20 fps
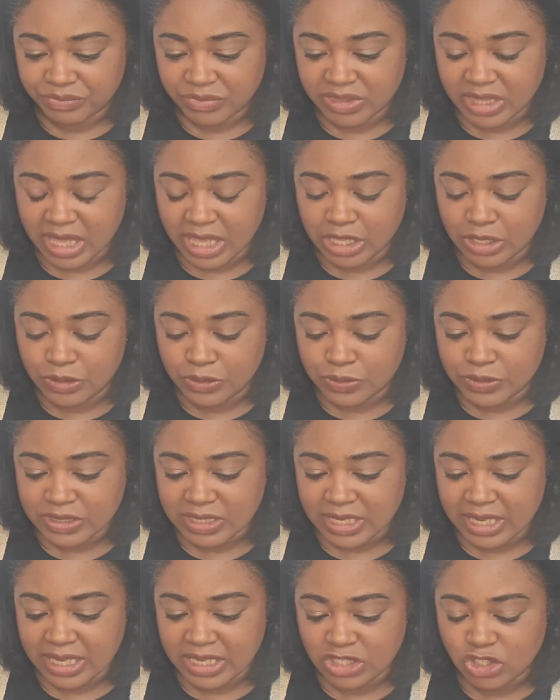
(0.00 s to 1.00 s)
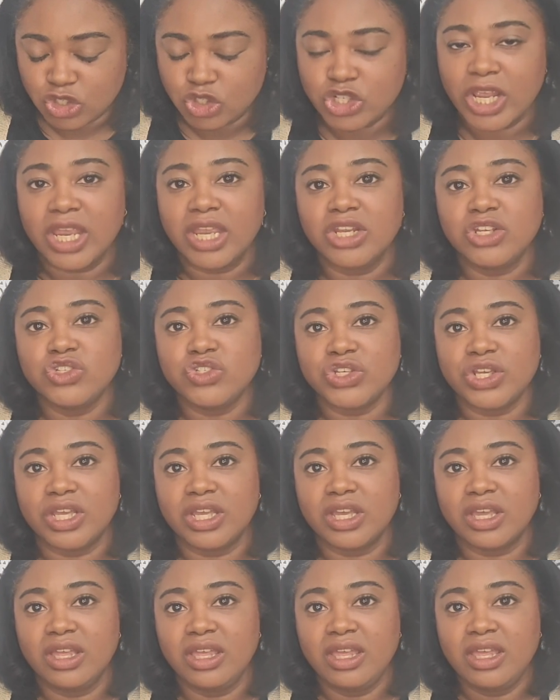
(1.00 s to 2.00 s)
they use is
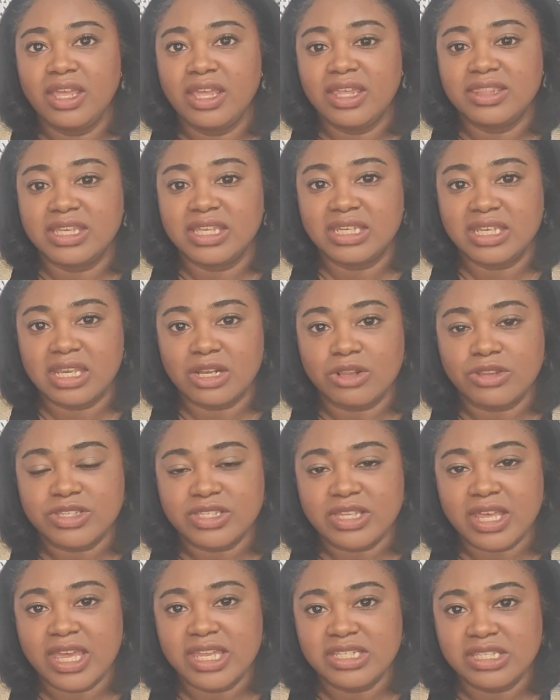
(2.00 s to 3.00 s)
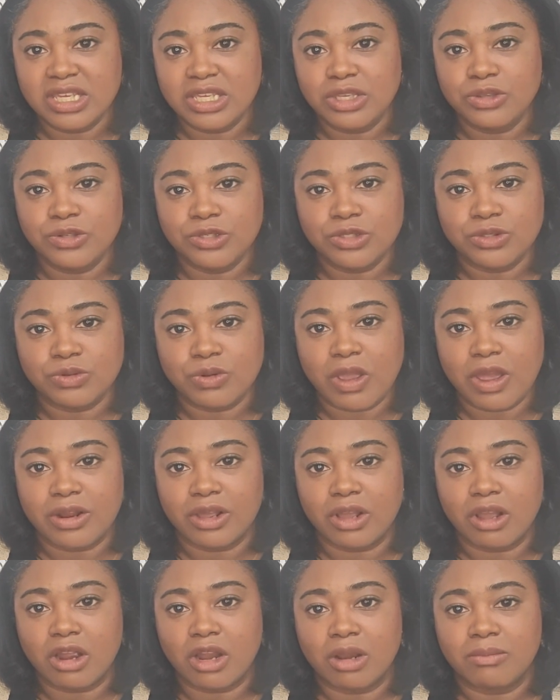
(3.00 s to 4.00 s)
changing the needle size they use throughout
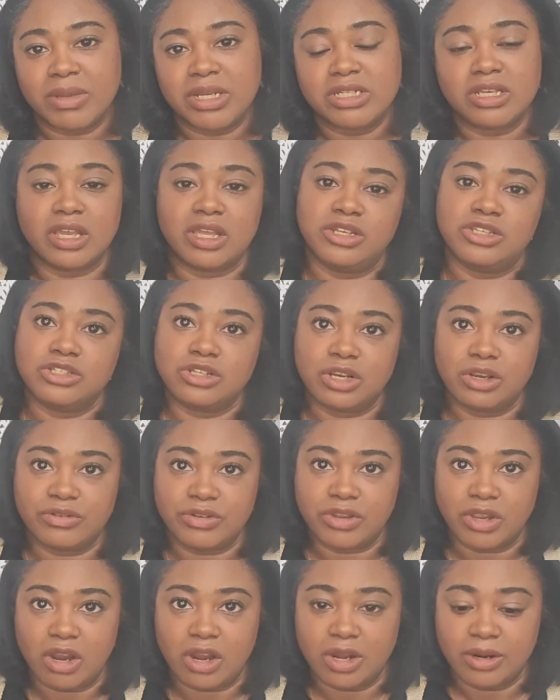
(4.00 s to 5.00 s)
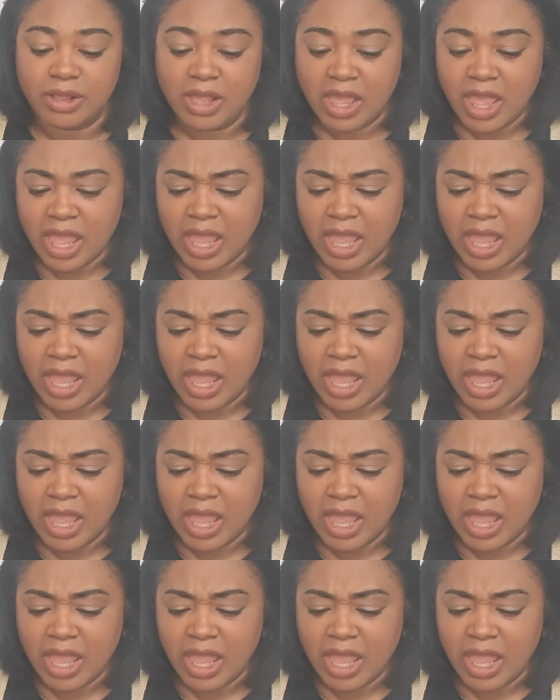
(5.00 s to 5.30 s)
a garment to conserve yarn.